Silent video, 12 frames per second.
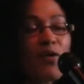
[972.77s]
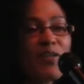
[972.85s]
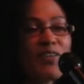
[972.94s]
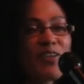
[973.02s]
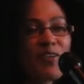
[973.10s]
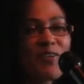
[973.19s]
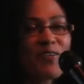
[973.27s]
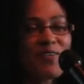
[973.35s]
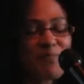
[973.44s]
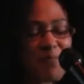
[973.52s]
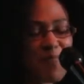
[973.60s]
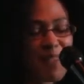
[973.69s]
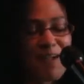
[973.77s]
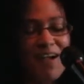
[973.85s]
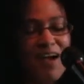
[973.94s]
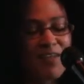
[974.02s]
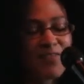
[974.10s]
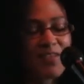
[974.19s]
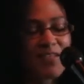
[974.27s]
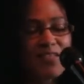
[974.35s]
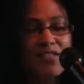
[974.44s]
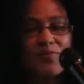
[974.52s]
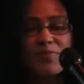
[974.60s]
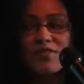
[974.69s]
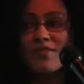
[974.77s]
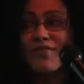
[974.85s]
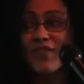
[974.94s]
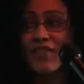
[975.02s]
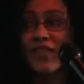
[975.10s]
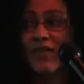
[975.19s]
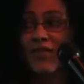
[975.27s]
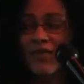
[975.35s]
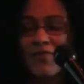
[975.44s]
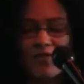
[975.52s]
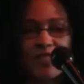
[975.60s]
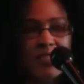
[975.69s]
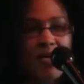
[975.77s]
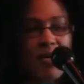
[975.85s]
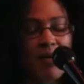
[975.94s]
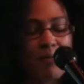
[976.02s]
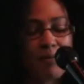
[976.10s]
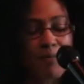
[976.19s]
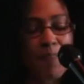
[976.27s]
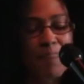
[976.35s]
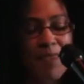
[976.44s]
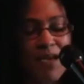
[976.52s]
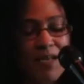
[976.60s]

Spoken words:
And Ivan Illich was a visionary for his time,